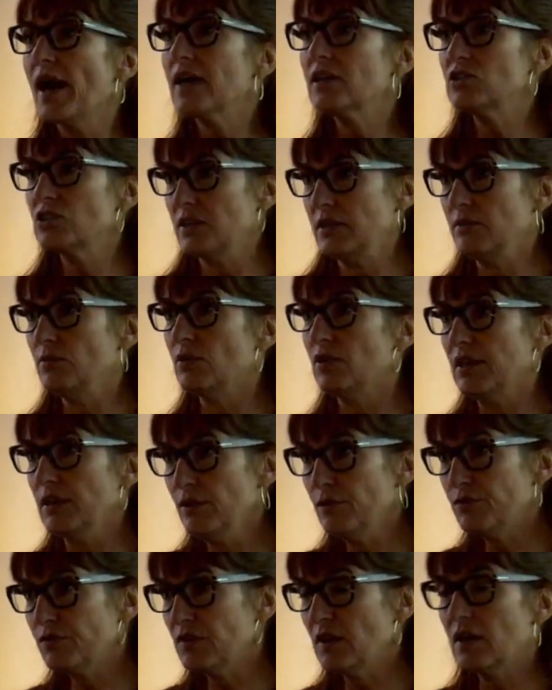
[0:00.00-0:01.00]
actually
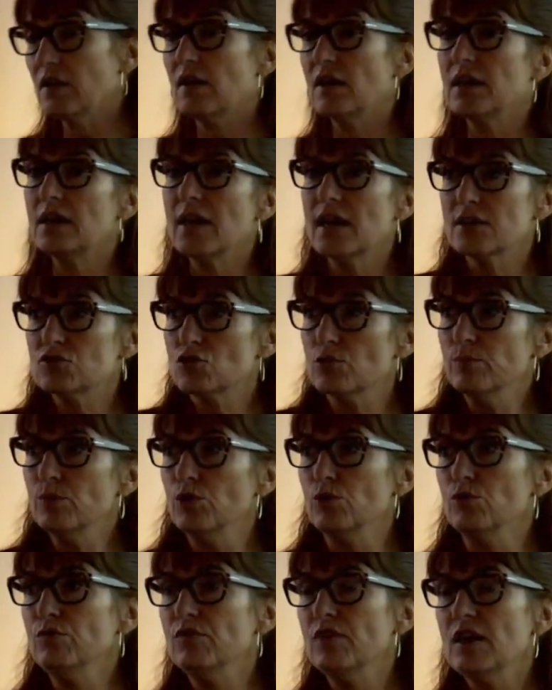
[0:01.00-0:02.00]
lived there and had to
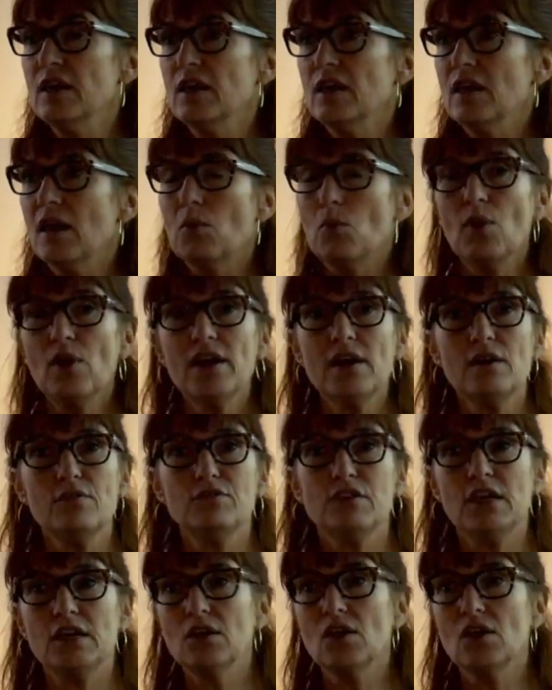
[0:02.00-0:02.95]
move. Where have they